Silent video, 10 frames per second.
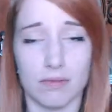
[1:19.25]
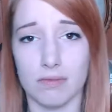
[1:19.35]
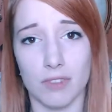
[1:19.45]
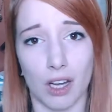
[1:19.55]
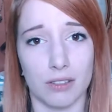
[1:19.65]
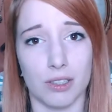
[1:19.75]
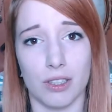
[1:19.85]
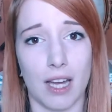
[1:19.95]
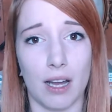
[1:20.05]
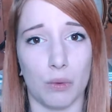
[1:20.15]
not
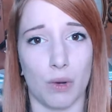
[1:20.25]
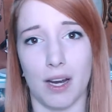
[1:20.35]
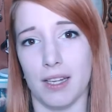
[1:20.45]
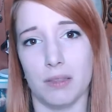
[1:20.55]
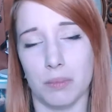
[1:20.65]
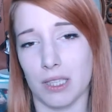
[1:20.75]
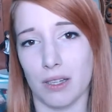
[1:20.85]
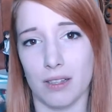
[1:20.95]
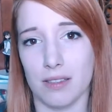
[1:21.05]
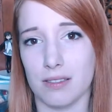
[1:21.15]
turn out right
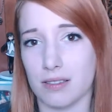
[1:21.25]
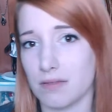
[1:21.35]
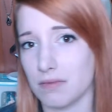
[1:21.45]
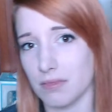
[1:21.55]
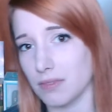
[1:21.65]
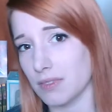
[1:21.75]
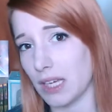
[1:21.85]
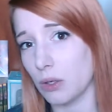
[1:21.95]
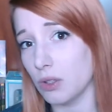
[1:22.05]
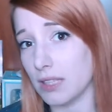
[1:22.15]
because
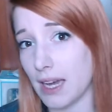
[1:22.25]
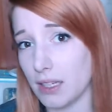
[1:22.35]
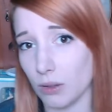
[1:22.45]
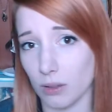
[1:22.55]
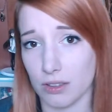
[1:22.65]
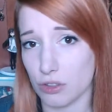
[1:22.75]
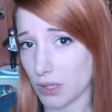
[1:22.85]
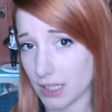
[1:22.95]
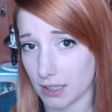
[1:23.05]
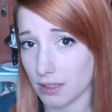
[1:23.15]
they couldn't handle the
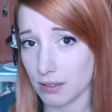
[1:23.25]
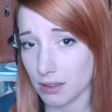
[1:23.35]
drink?